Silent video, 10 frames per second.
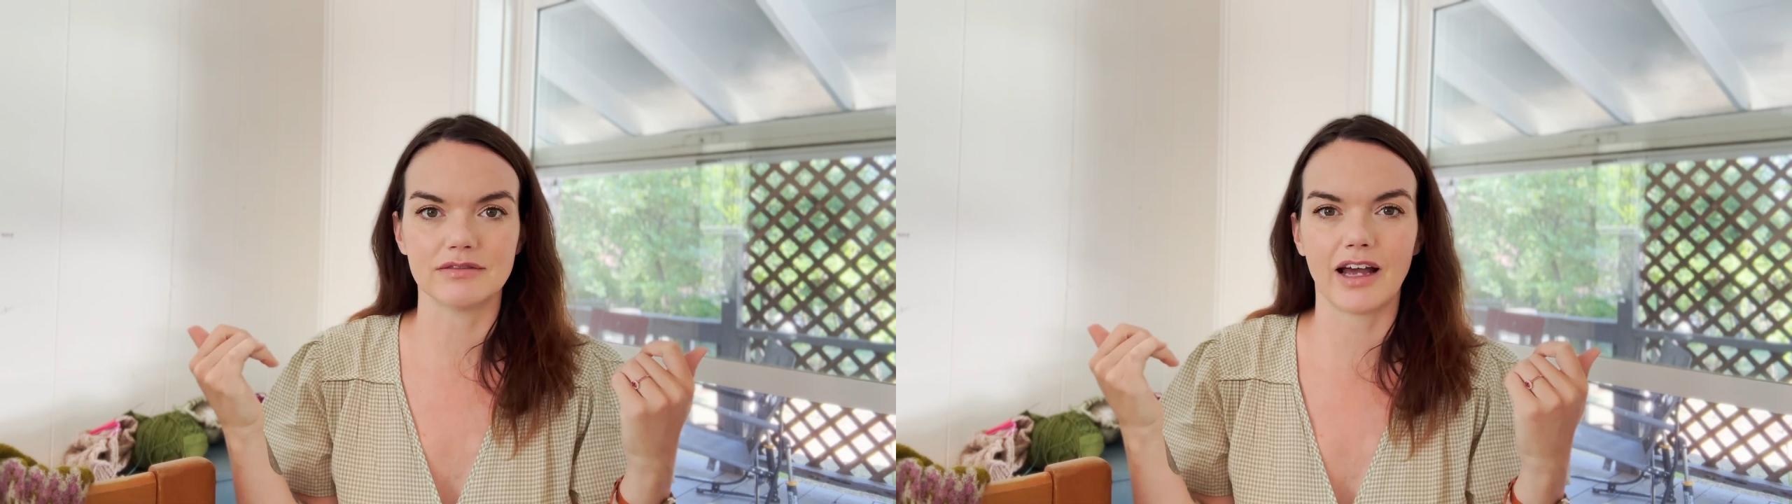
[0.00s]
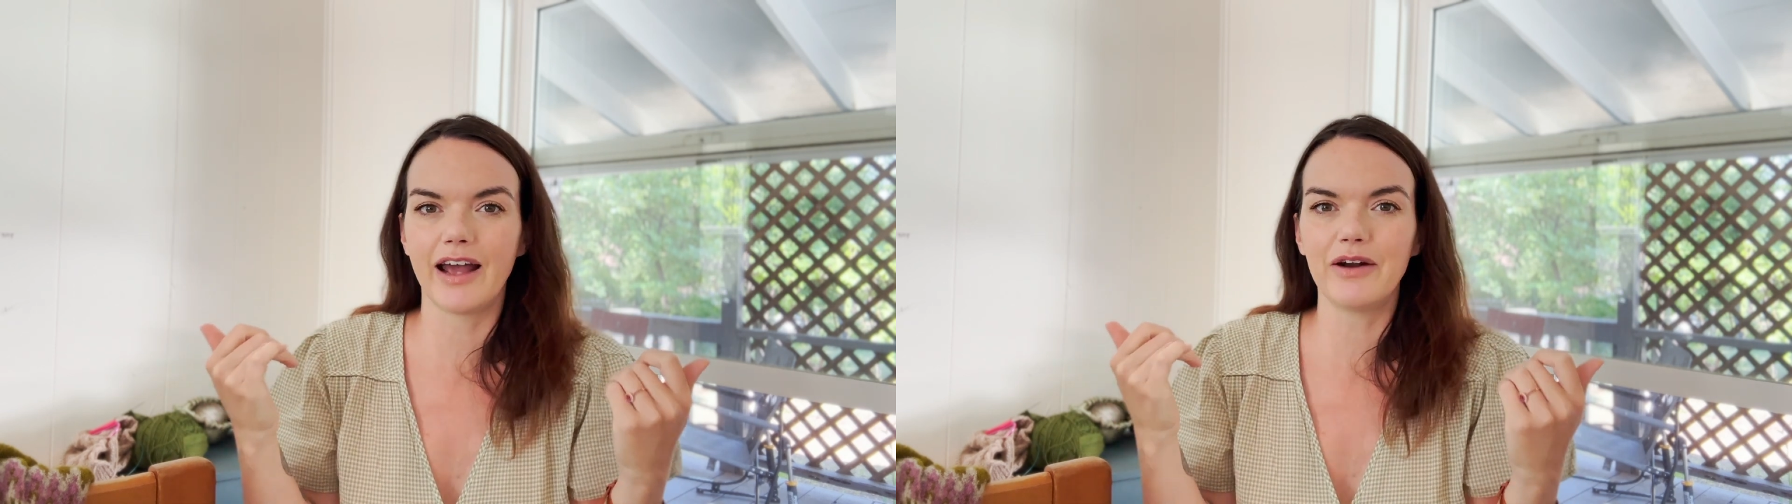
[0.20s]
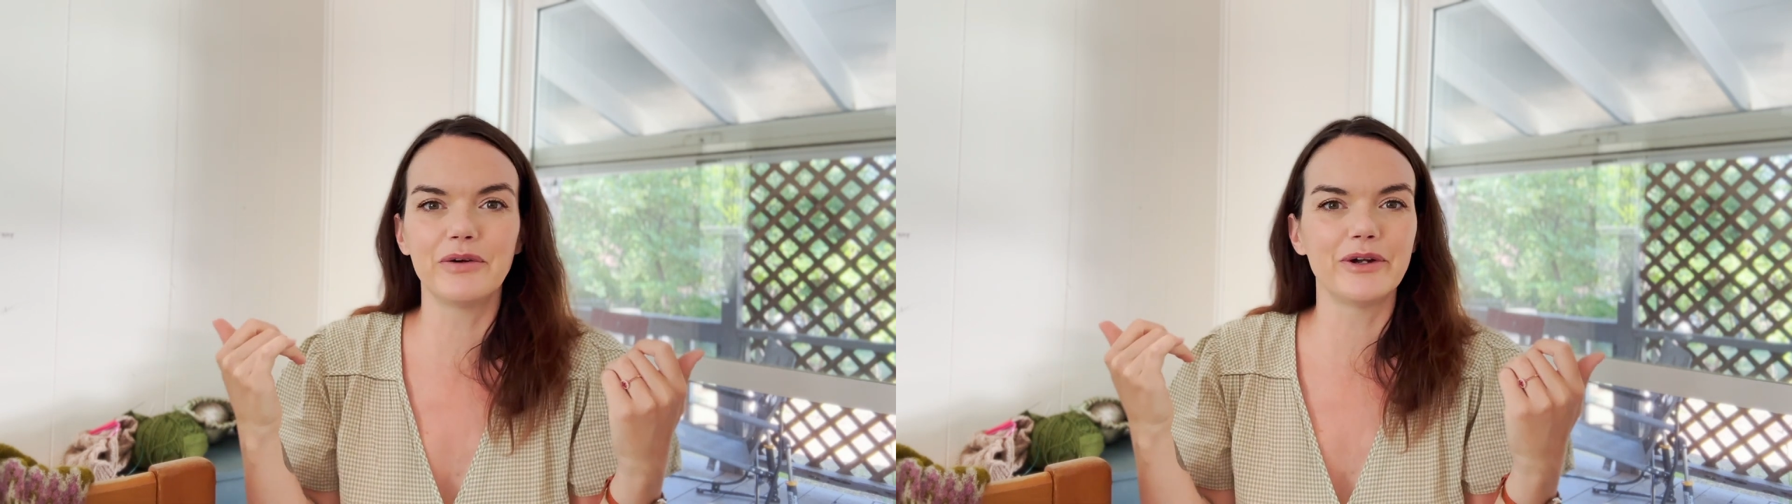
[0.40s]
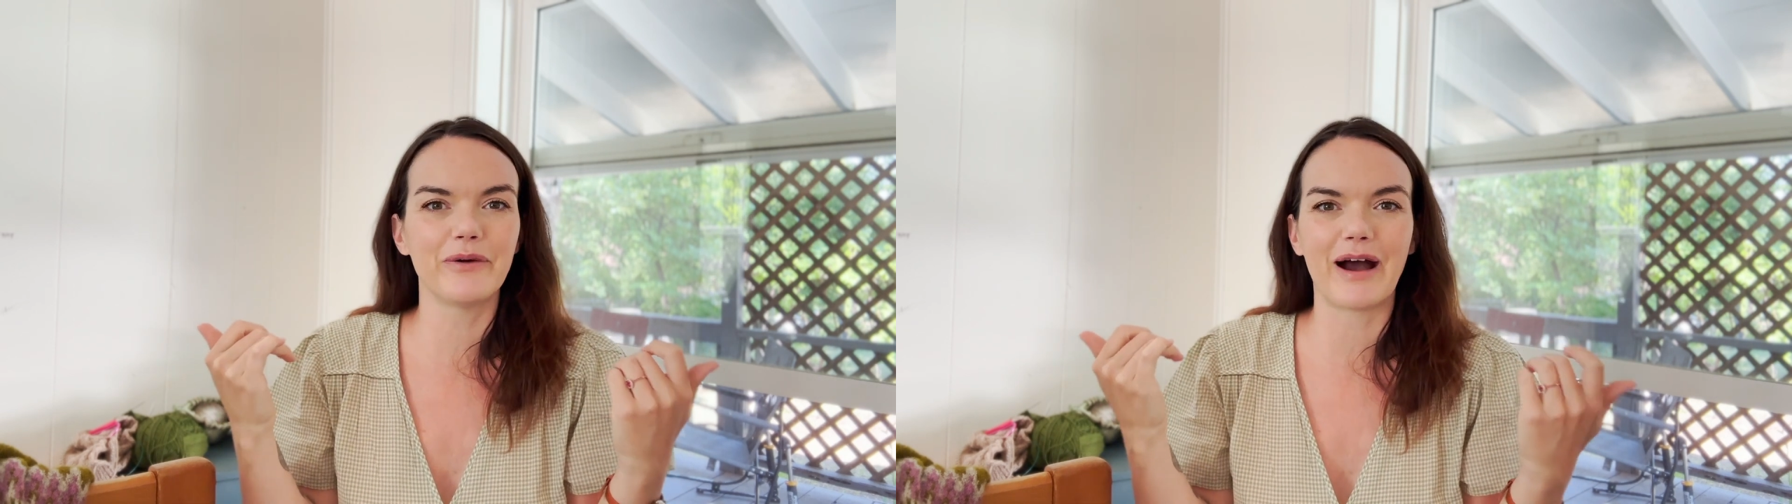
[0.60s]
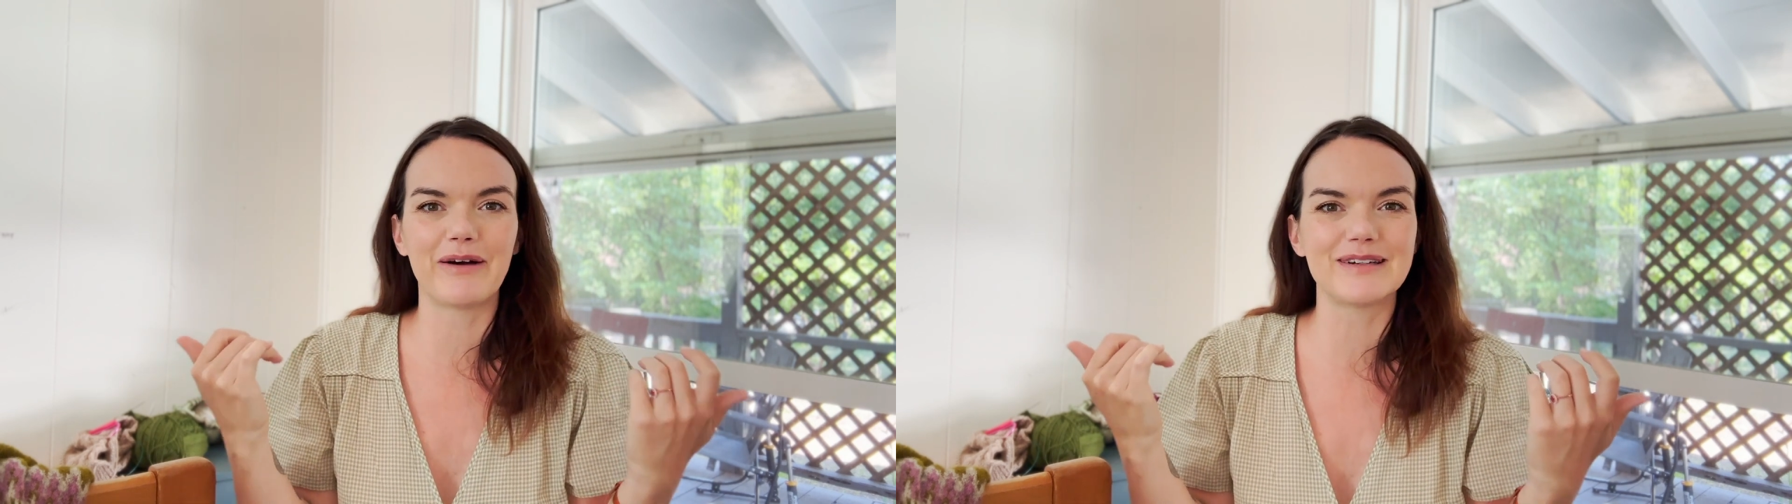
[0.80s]
I don't
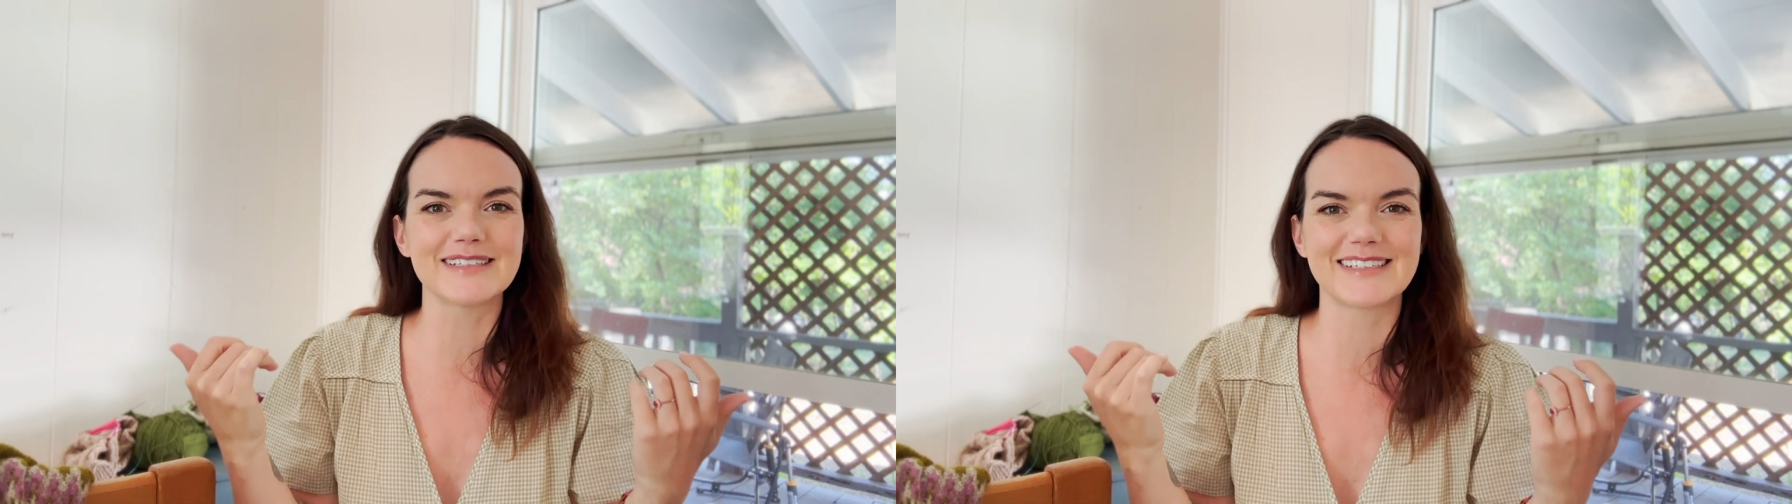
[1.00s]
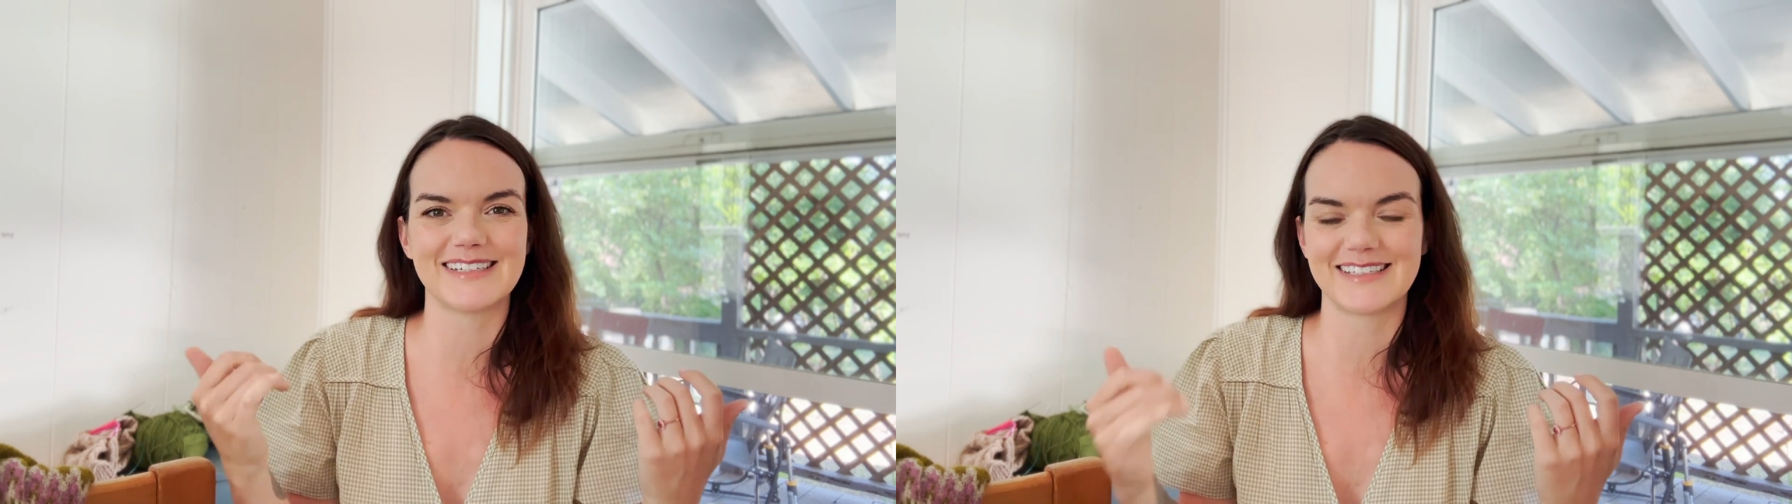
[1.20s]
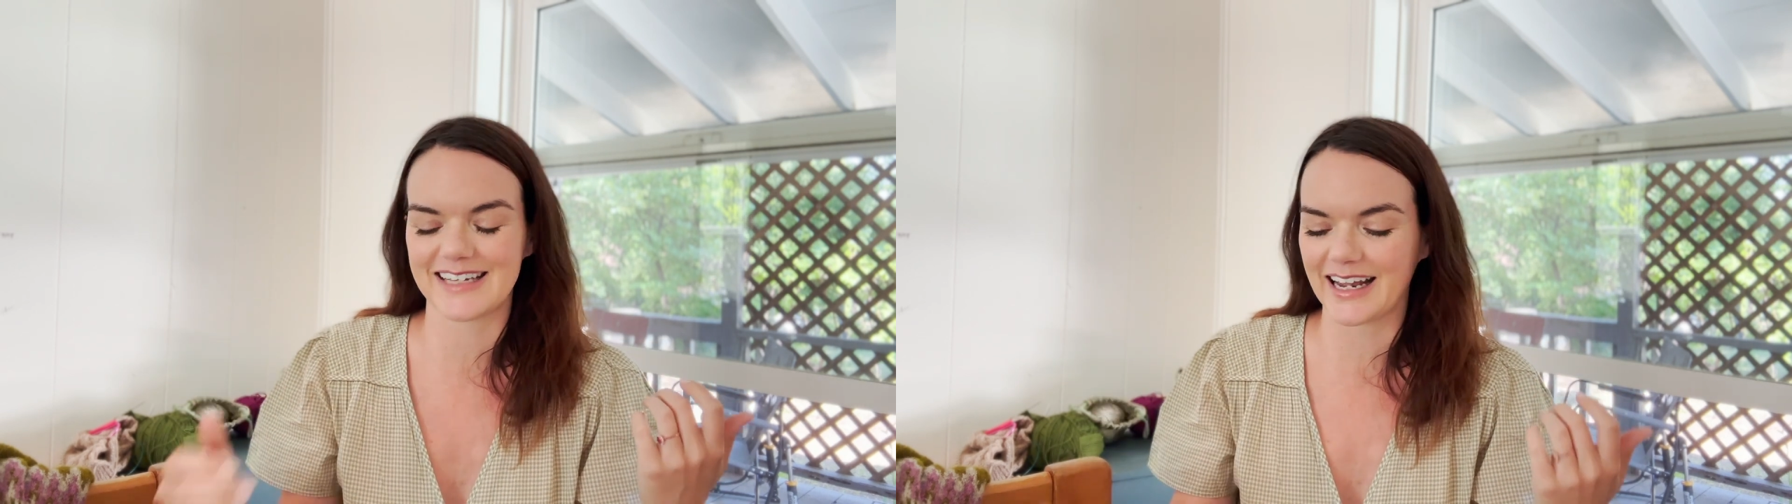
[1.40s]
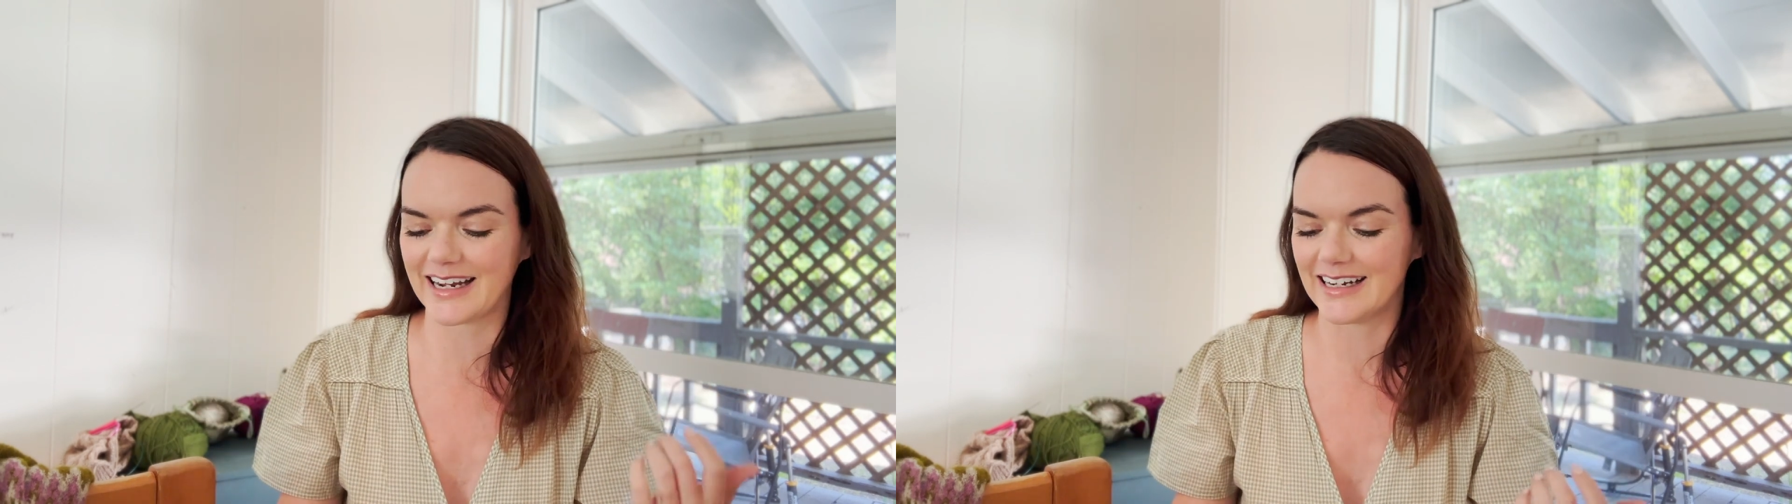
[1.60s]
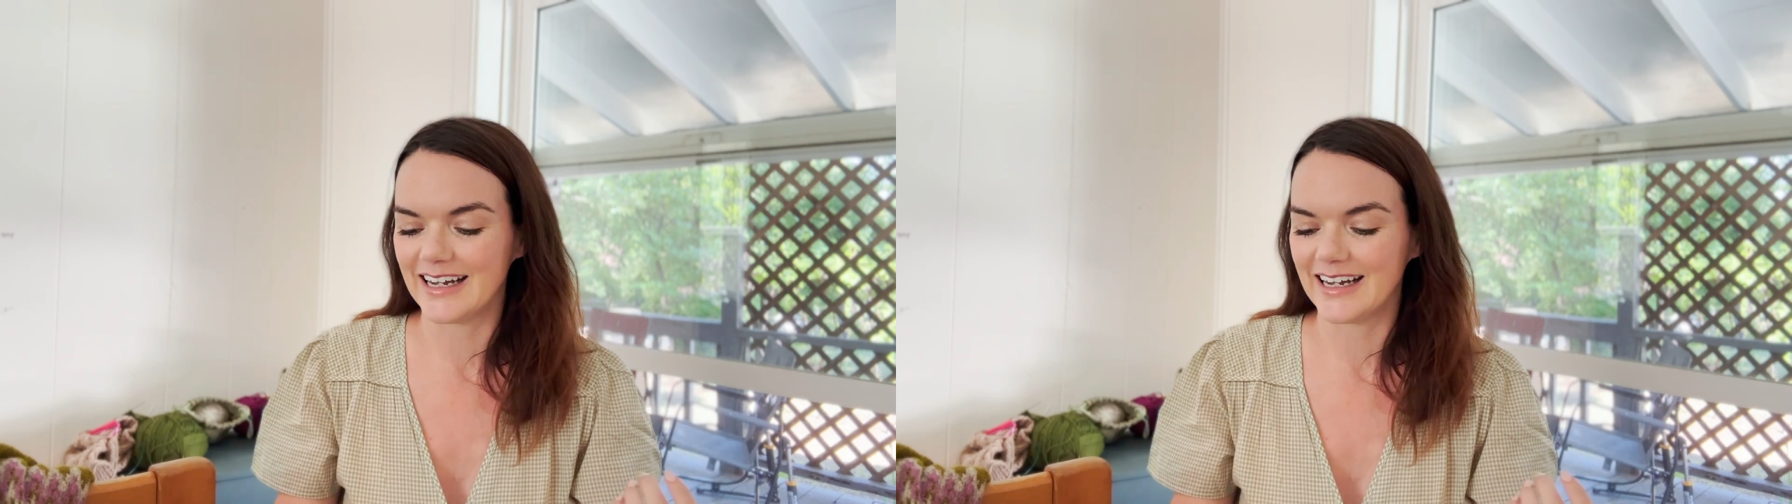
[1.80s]
know how else to say it.